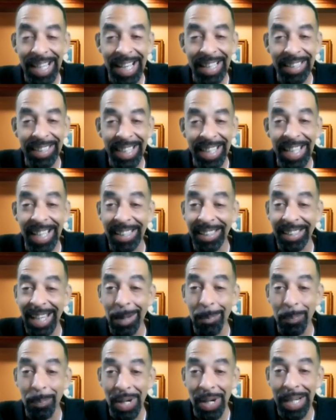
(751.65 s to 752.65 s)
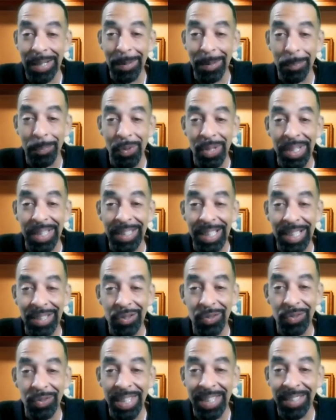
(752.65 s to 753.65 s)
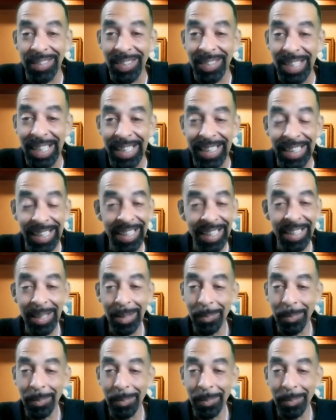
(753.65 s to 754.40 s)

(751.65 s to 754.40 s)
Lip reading: Like, they at that breaking point, they stressed, they